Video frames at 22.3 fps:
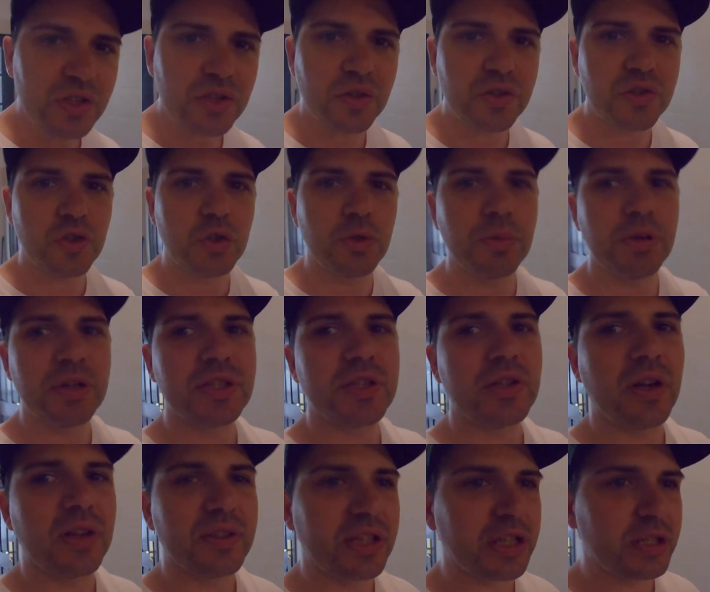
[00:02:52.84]
So it's almost
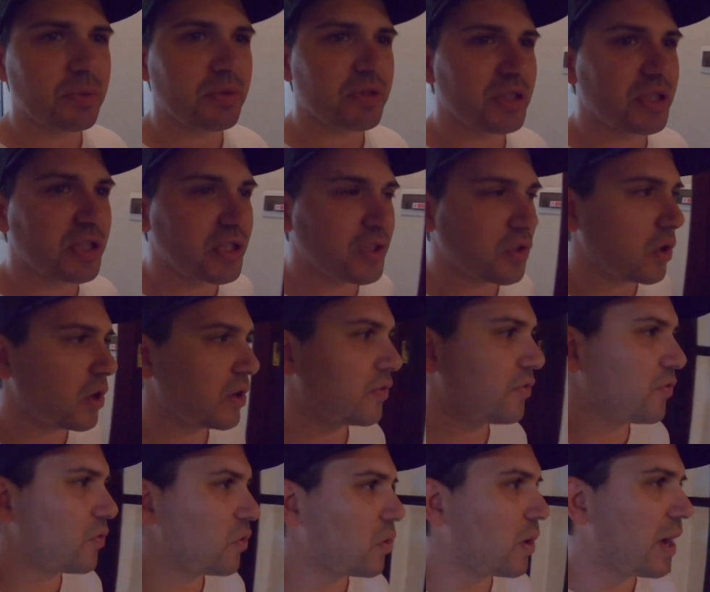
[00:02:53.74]
like this was designed
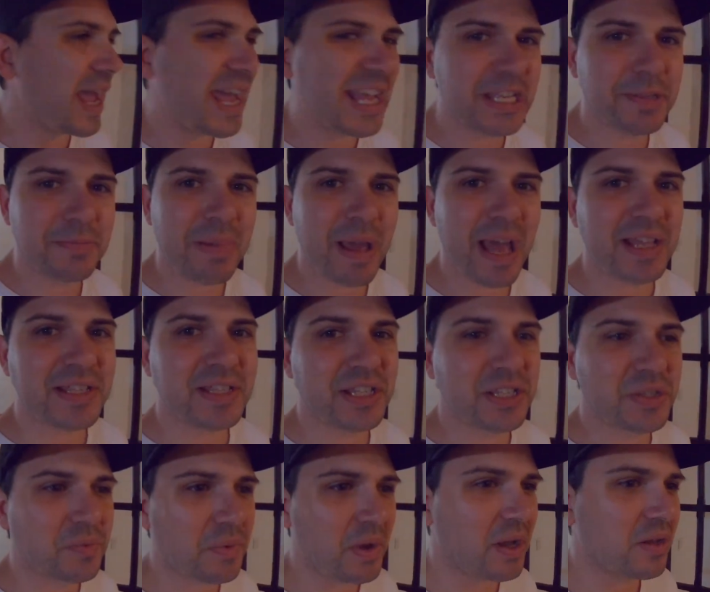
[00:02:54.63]
for expats
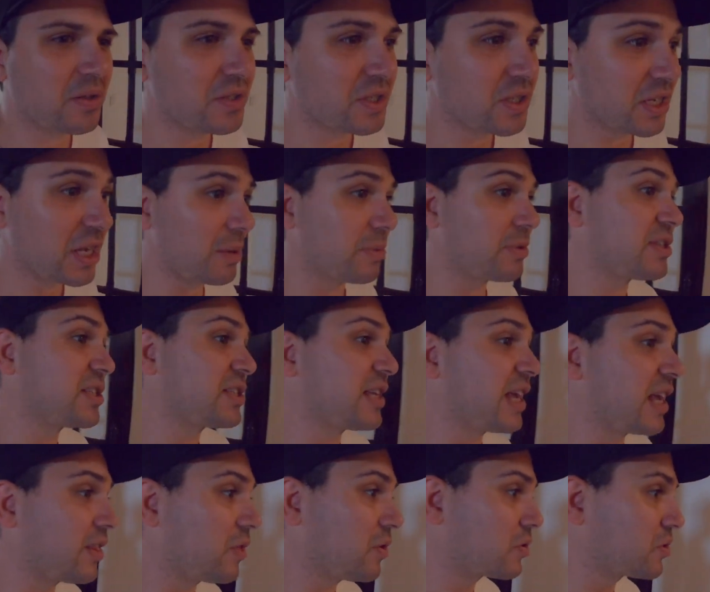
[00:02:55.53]
as well to come and
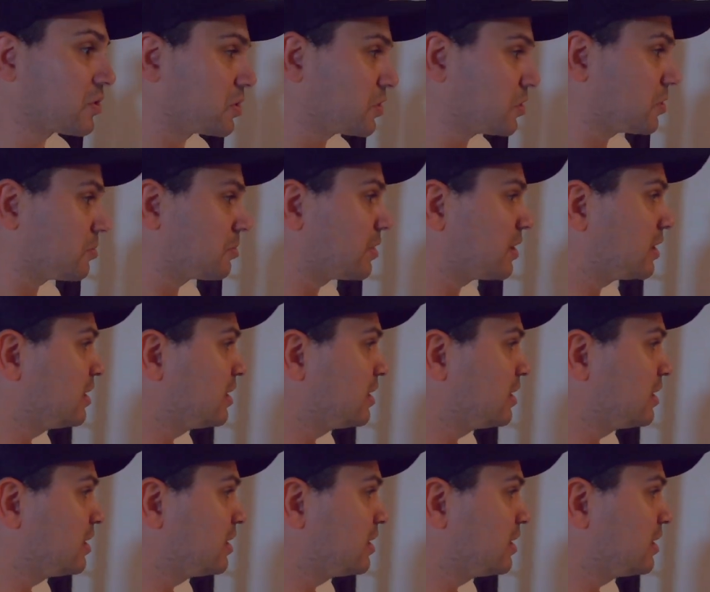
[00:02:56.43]
stay long term.